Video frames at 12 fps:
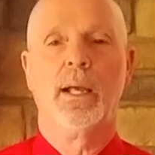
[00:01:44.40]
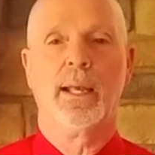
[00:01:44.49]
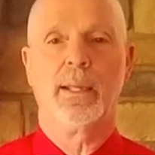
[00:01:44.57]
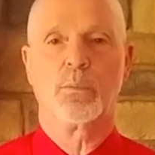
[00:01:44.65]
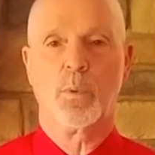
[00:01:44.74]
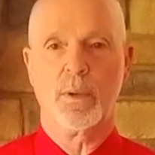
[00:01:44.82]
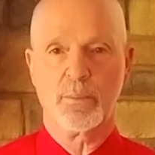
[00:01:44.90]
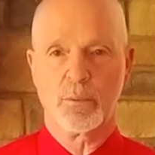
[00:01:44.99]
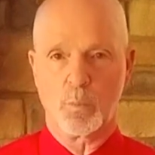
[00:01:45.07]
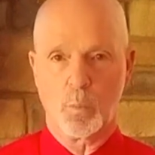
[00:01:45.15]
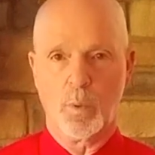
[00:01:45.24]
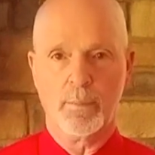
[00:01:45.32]
I had
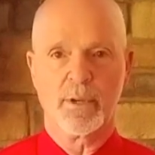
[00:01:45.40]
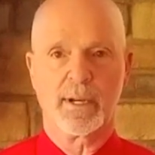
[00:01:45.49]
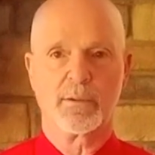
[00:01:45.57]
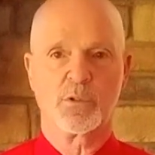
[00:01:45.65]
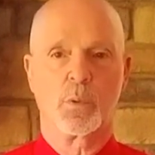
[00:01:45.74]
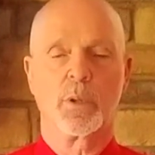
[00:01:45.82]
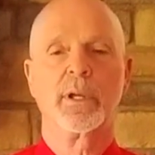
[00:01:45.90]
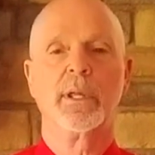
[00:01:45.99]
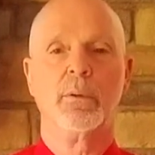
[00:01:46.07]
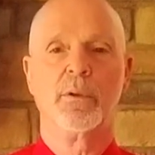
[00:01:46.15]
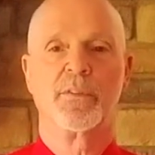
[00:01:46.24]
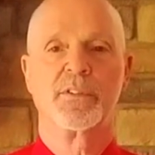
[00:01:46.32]
one woman I was
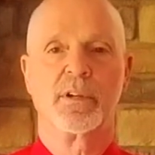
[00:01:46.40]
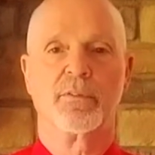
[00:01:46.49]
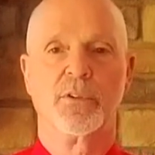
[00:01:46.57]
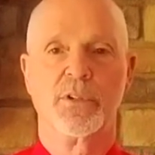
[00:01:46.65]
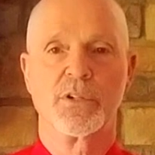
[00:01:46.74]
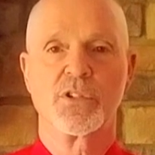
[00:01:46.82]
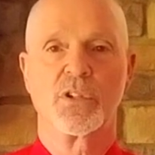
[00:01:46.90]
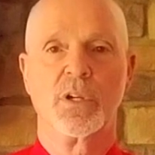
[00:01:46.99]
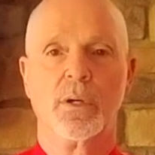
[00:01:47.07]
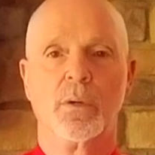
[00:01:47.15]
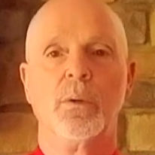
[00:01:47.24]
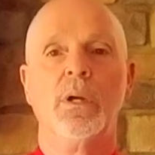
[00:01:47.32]
working with several years
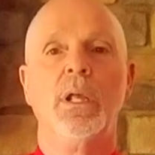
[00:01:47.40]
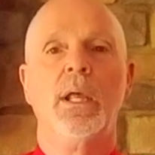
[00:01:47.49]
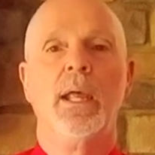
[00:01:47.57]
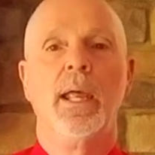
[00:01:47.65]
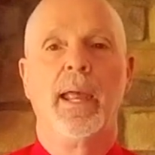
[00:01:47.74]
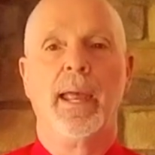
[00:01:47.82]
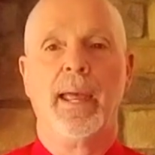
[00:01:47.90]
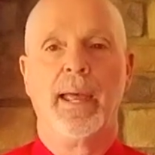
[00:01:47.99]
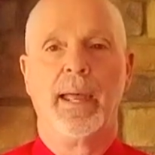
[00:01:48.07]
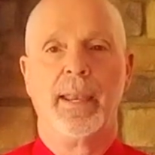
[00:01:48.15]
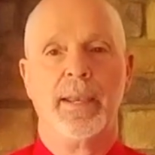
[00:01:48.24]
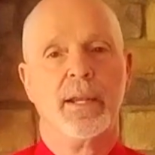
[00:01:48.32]
ago,
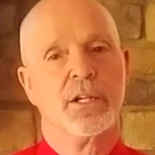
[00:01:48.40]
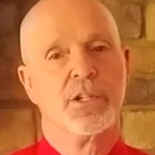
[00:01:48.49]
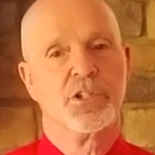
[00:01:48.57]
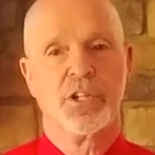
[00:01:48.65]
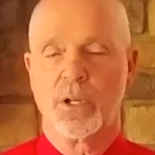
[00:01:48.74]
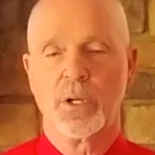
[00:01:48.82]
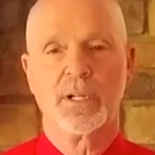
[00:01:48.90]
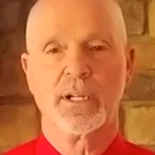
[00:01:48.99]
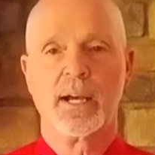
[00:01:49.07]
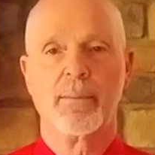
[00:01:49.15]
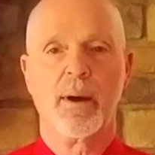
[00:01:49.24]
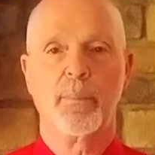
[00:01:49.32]
and she couldn't
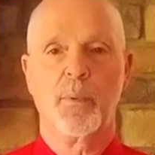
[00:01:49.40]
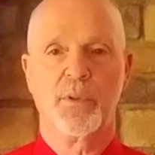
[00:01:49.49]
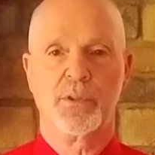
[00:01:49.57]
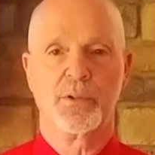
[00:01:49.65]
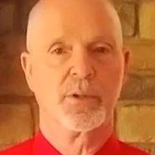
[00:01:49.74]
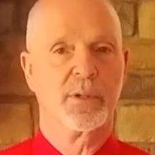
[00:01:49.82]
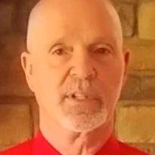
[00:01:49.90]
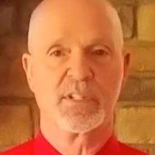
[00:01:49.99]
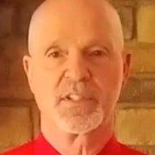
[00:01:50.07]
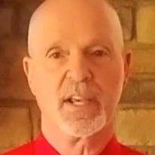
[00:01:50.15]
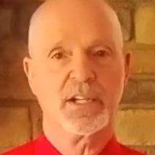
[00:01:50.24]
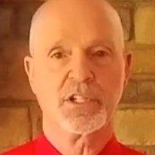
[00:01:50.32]
come up with it during the
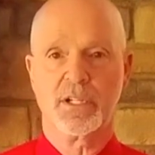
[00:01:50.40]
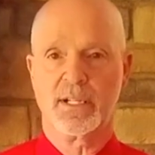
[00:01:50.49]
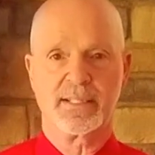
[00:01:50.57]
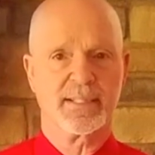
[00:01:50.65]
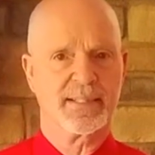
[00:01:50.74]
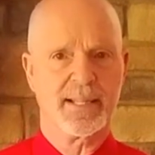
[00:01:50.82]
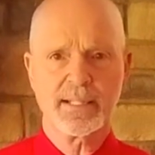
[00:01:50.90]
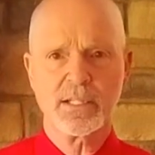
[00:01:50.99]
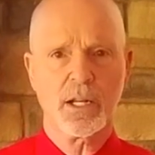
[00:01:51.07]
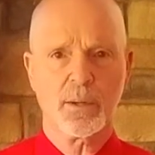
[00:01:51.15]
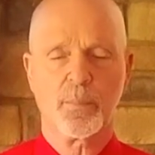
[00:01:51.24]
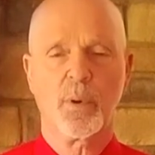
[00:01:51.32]
session. I says, That's
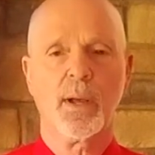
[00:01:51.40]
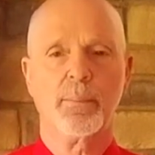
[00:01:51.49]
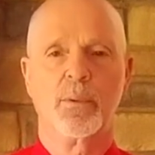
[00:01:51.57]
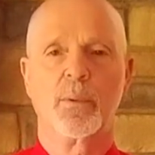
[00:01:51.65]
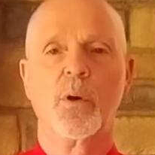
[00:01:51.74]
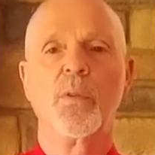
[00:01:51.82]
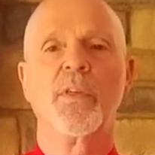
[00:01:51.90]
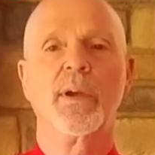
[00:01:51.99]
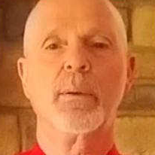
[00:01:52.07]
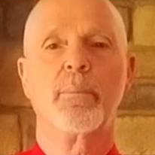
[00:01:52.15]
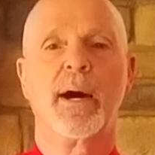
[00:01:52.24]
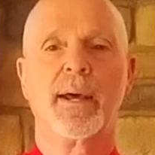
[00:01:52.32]
not a problem. Go
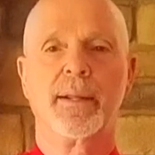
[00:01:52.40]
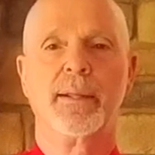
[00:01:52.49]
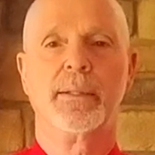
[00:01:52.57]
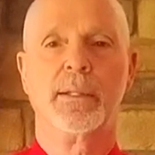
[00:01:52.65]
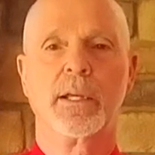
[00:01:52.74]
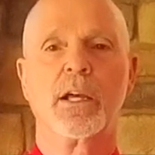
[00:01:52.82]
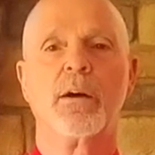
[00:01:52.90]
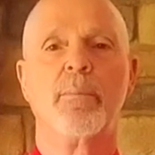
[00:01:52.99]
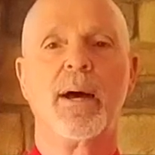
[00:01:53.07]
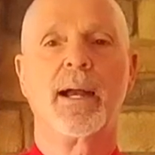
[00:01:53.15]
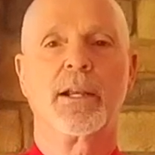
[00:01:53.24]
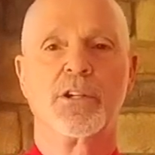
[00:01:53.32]
think about it and then come
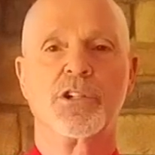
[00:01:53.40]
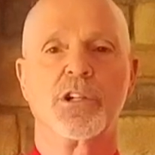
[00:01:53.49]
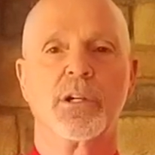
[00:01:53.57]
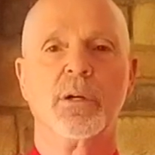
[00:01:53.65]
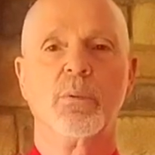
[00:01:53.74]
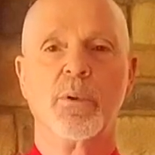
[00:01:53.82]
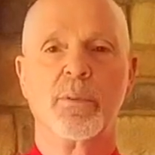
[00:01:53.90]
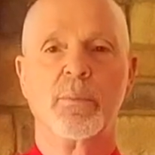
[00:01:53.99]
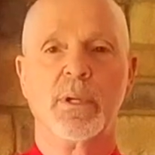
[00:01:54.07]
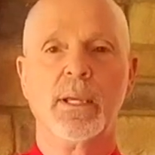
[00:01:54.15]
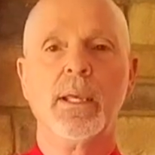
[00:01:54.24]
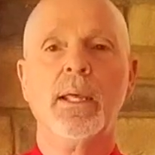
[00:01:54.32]
back and share it with
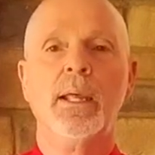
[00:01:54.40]
me.